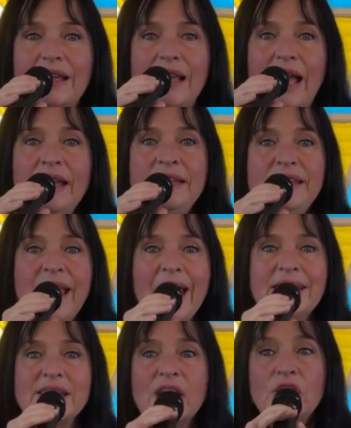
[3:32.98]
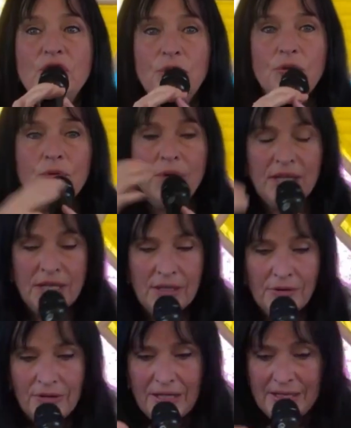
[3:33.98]
And yet, you
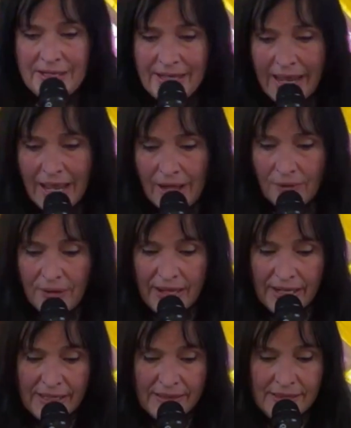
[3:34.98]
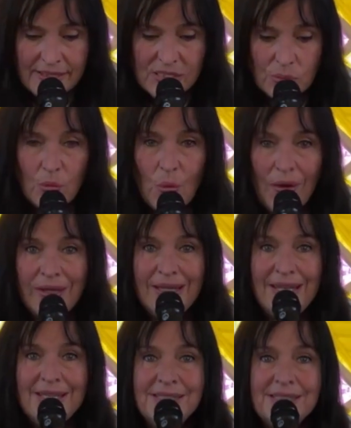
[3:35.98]
here and now, in this one
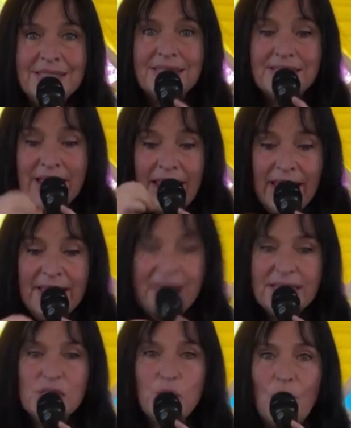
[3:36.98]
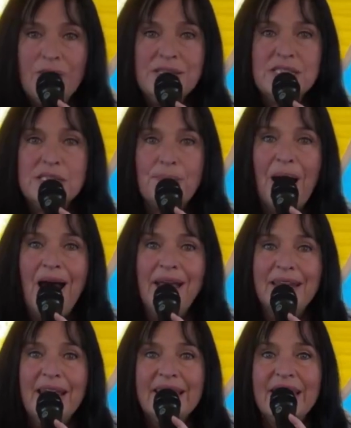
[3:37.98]
instant, in this one spot,
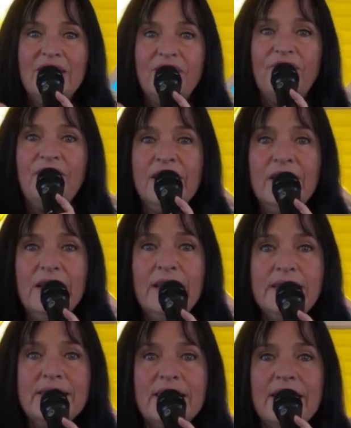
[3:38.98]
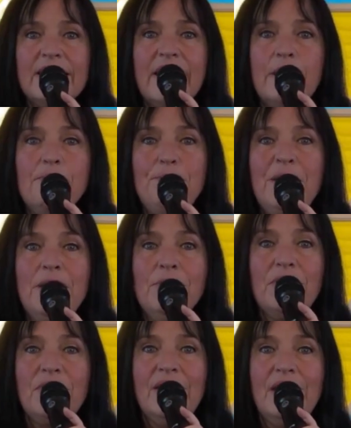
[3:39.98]
can feel it, can be
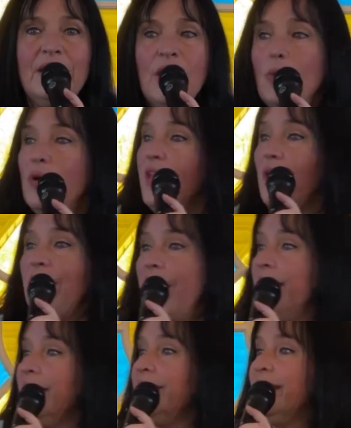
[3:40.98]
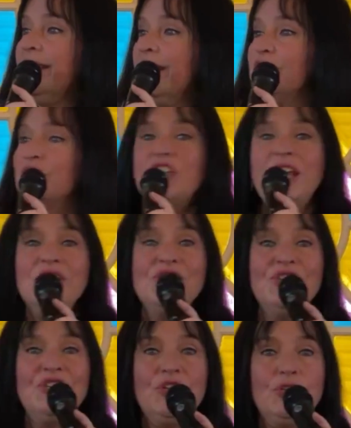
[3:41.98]
with it, without anything else
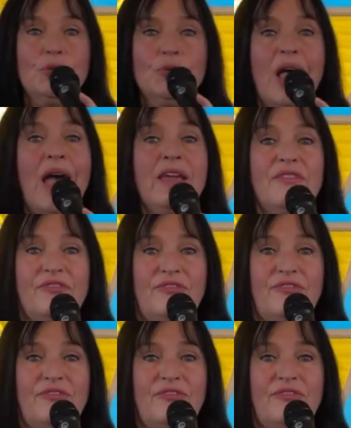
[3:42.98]
changing in your life.